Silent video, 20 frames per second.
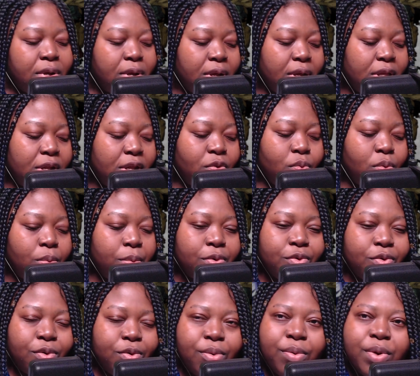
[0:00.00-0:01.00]
This woman
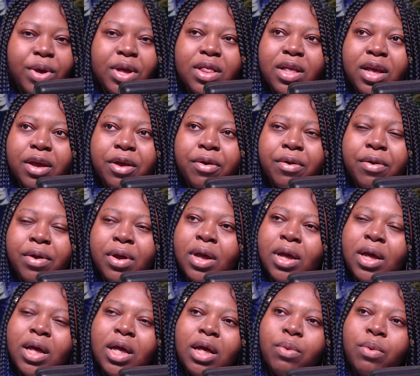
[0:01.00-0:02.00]
was going there
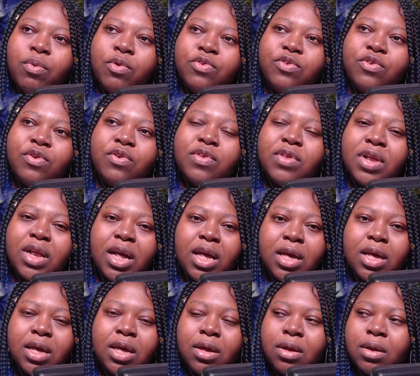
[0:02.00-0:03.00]
and was just
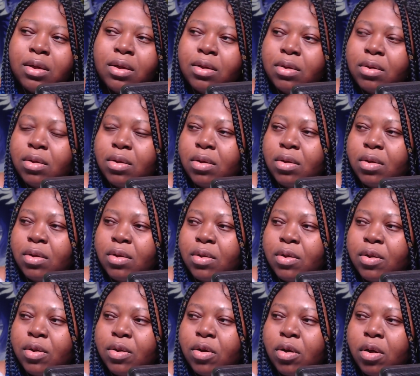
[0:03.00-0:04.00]
like,
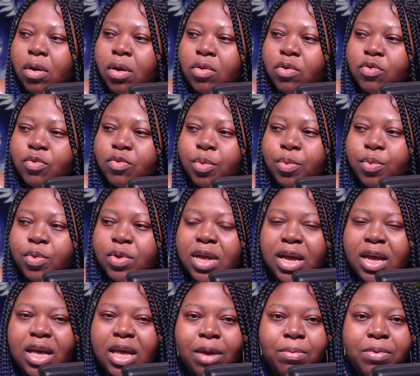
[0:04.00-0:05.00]
all those people
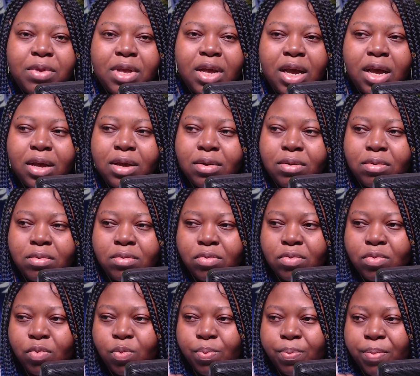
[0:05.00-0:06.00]
that kept
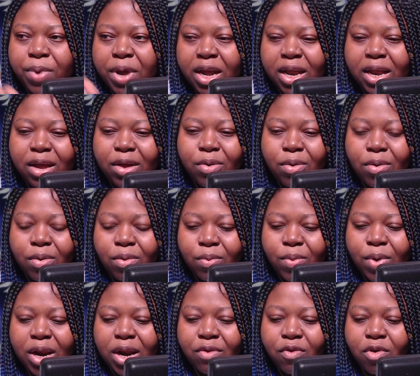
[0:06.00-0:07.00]
painting or
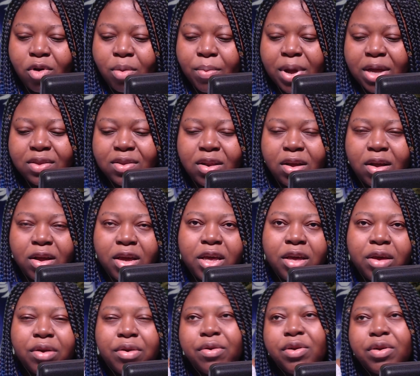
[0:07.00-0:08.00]
whatever, Alma's not
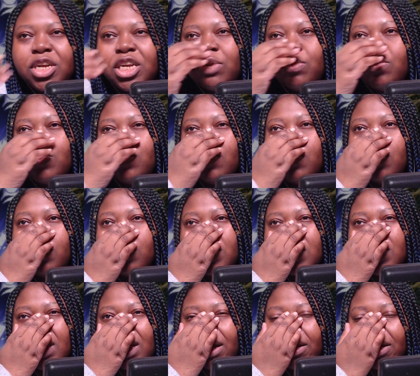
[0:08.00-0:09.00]
here. She would go
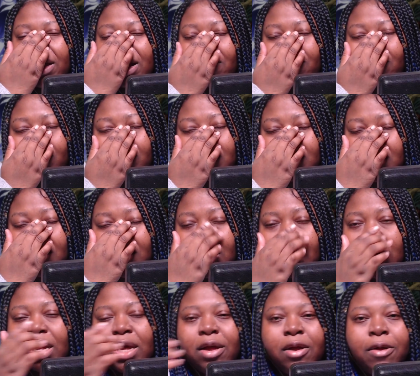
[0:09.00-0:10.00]
there every
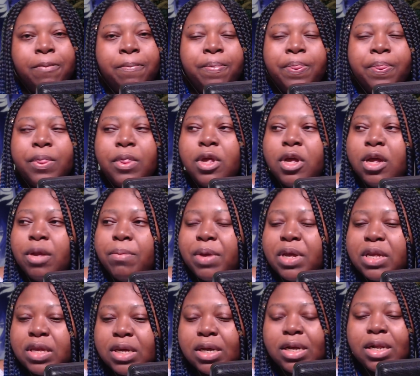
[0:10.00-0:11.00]
day and
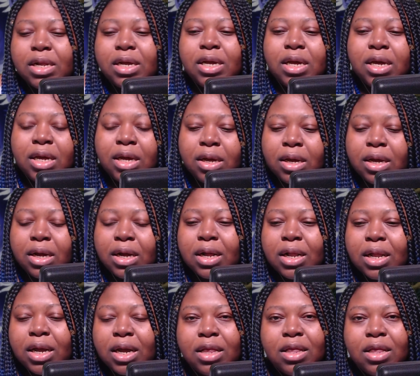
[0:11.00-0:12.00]
basically
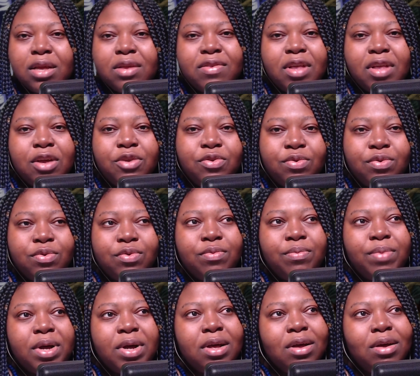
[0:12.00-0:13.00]
clean the statue
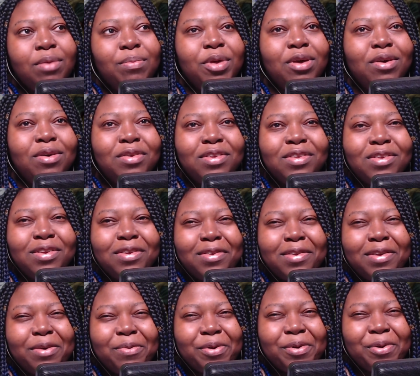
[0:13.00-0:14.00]
back up because it's a
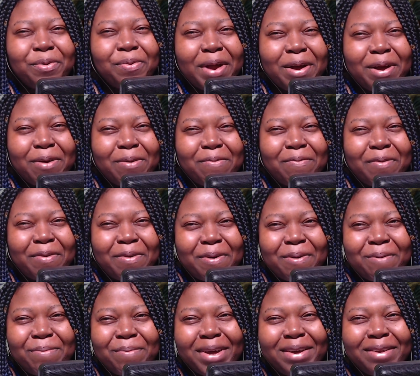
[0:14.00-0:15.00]
sacred ground for
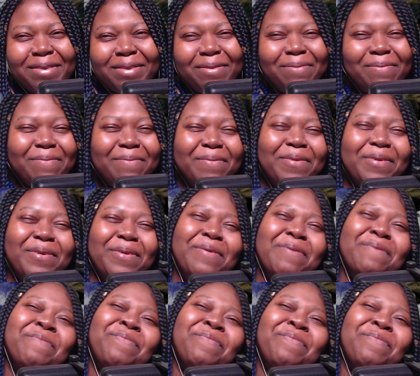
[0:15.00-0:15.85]
All Might, you know.